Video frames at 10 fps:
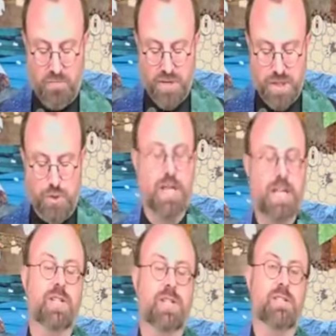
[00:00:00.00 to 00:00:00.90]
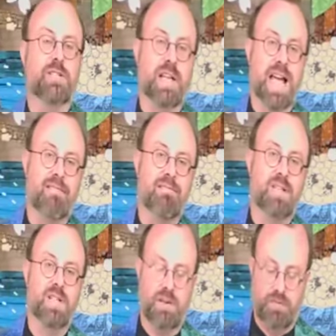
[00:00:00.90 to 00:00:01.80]
restrictions
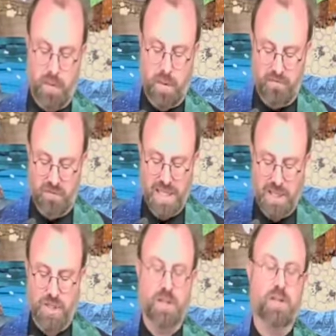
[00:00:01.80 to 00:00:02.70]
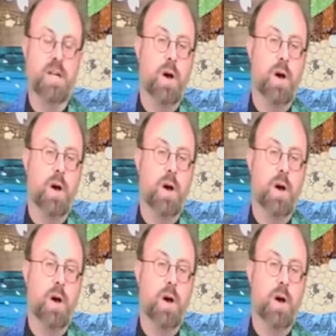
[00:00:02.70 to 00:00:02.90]
inherited from a religion